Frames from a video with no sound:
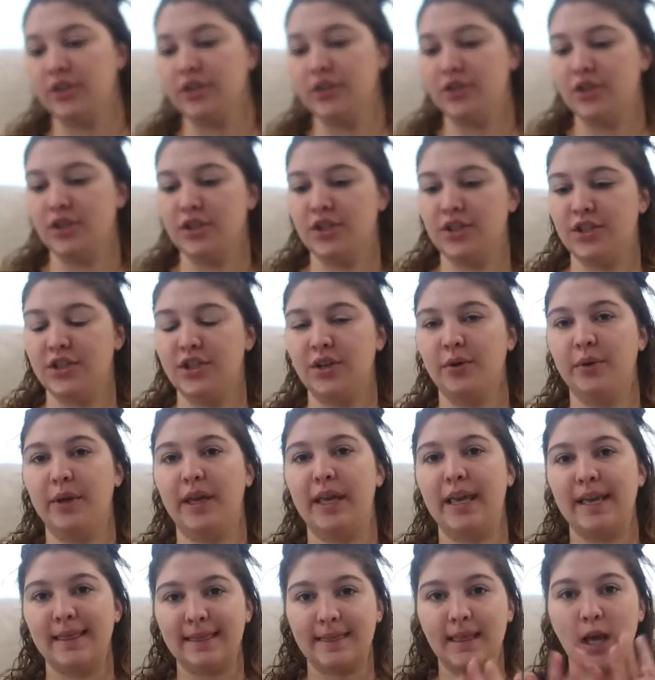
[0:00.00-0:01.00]
just so we
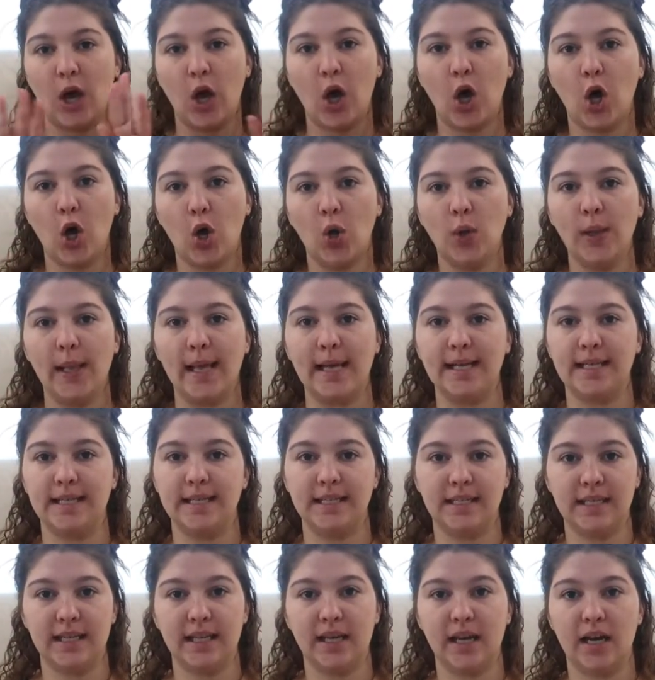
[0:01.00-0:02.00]
get the whole
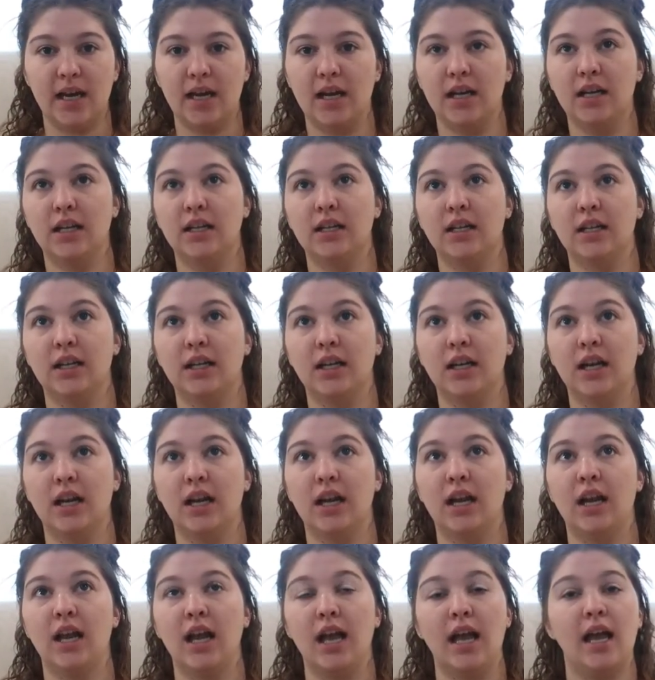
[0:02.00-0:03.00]
idea
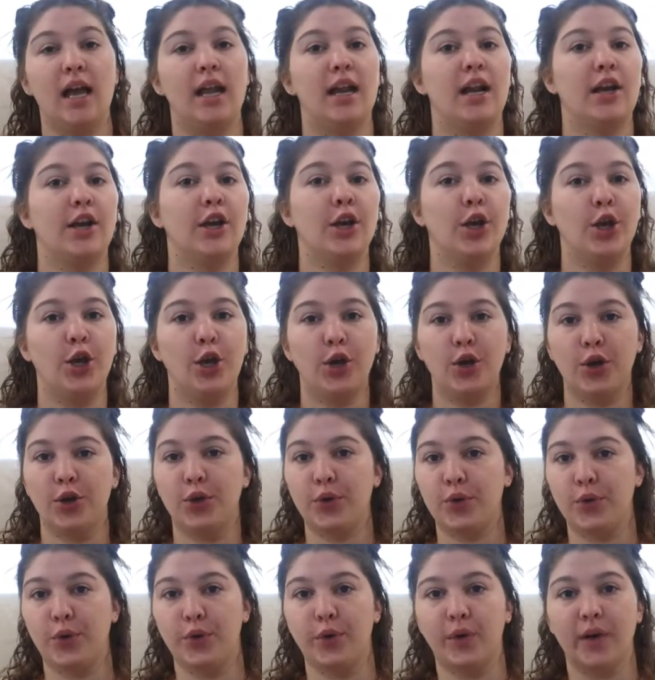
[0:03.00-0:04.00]
and I can go
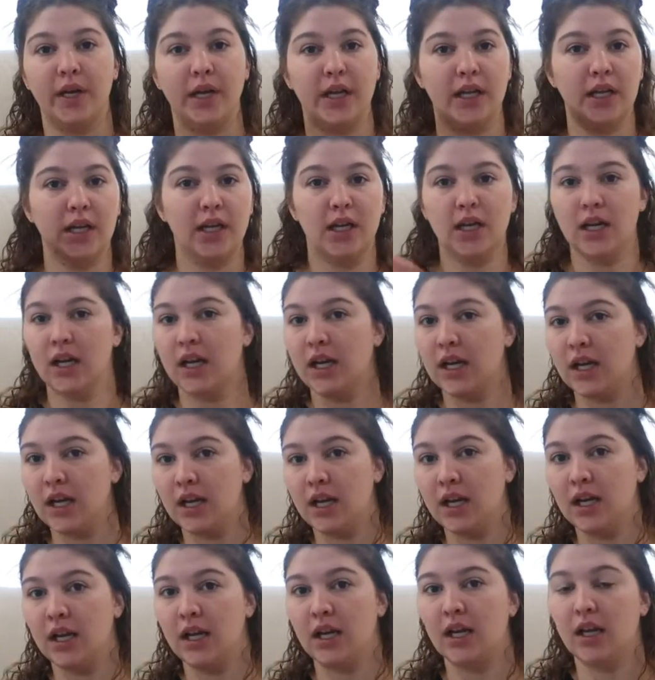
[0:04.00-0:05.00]
through it
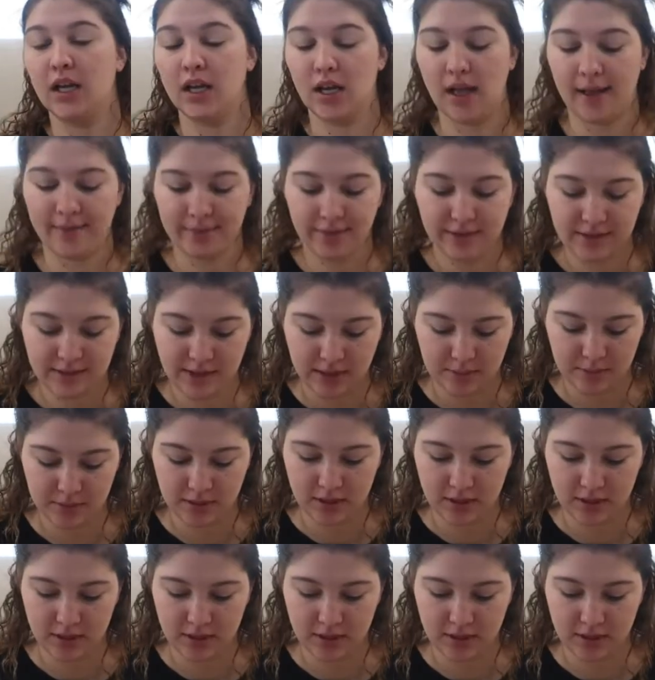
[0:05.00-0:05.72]
at the same